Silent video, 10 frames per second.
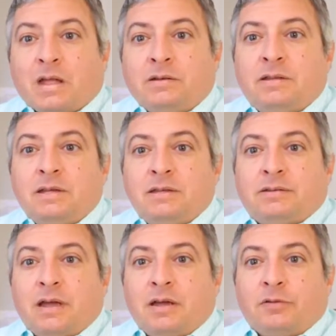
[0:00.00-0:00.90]
D
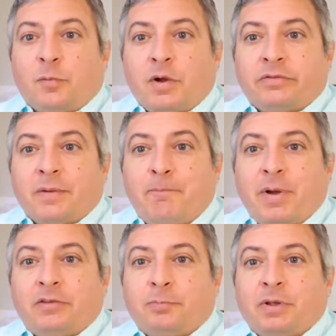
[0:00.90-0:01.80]
says, where's the
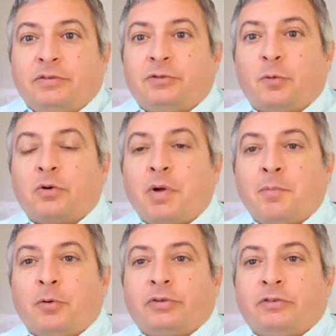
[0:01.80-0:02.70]
best place to order my
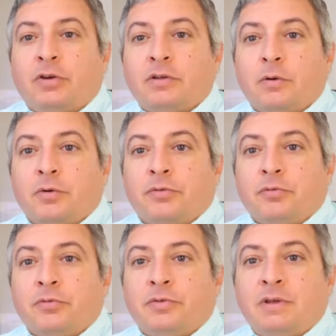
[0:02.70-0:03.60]
books? I tried going
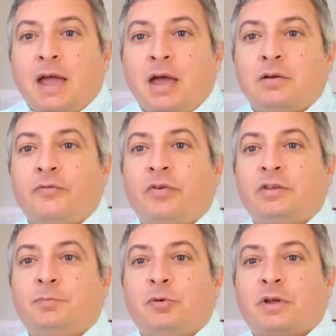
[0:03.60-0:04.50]
through the ad on
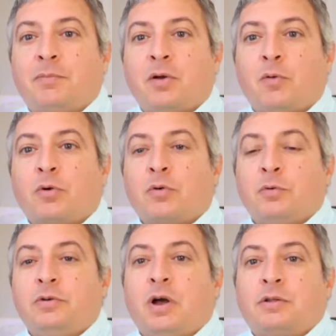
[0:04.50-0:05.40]
Facebook and my order
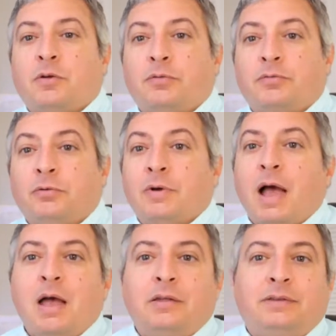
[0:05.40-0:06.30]
would not go through.
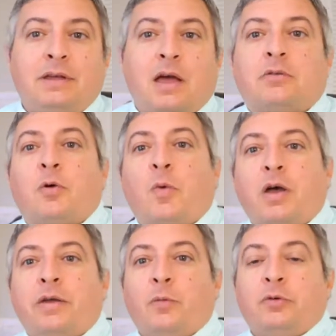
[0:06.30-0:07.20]
D, I don't know
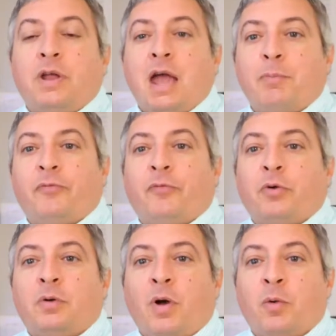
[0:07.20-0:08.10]
why that wouldn't happen
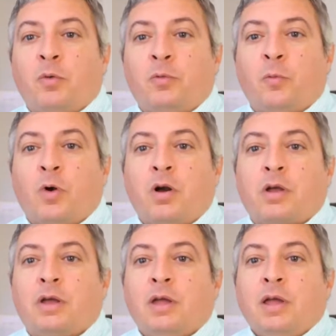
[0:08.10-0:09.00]
for you, why it wouldn't
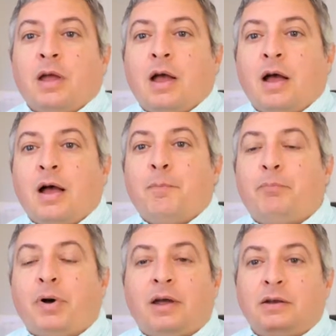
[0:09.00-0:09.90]
work.
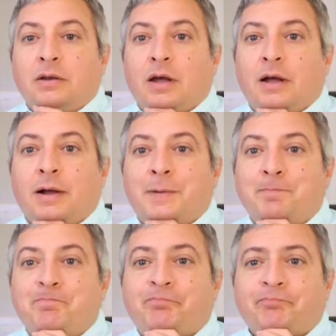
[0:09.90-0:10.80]

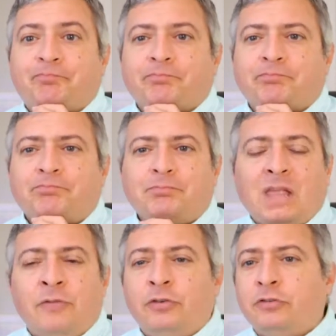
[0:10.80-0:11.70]

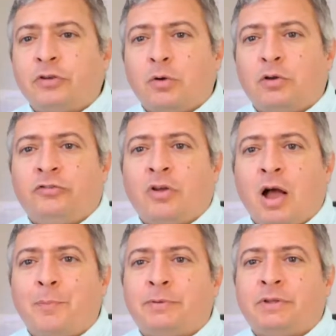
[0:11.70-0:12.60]
If you just go to
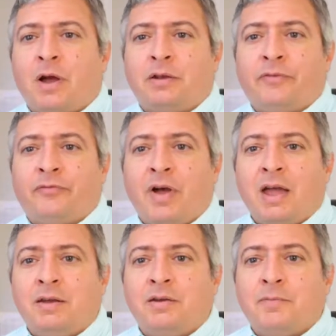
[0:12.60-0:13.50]

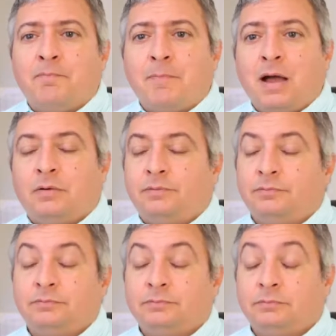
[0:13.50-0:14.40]

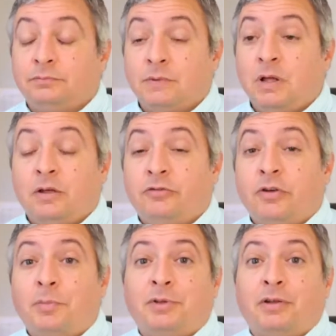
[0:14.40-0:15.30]

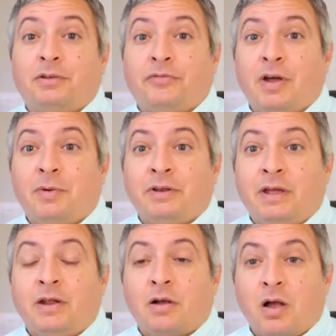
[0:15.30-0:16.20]

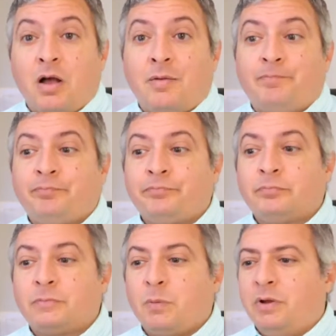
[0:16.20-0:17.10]
shop.definemyday.com.
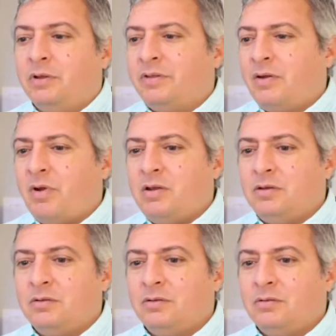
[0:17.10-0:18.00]
Wait, is that right?
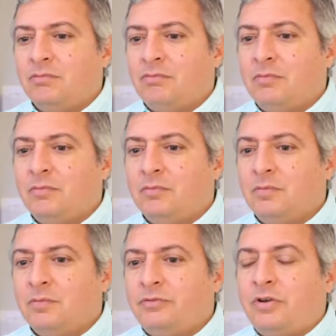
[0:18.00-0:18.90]

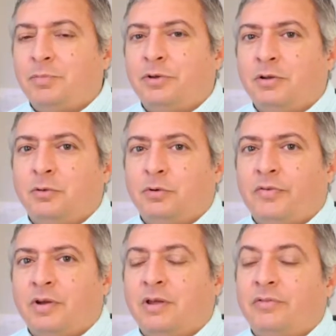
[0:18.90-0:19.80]

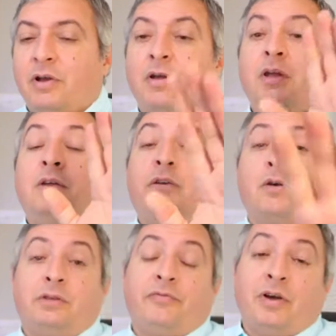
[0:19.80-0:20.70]
shop.yourdefinedlife.com.
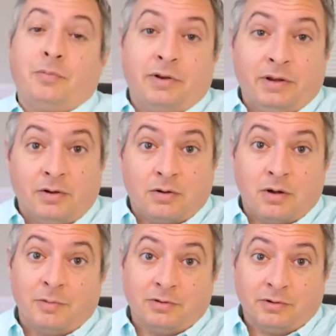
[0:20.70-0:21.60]
Go to
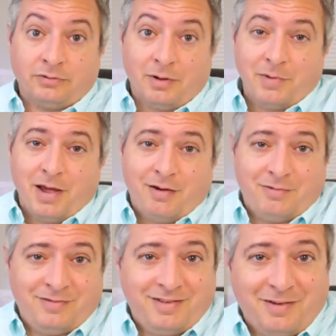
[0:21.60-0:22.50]
definemyday.com and click shop.
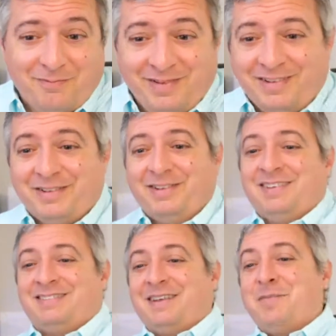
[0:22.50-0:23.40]
My
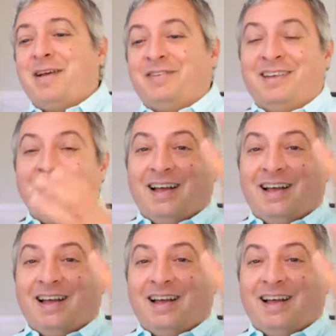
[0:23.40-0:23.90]
goodness, I'm having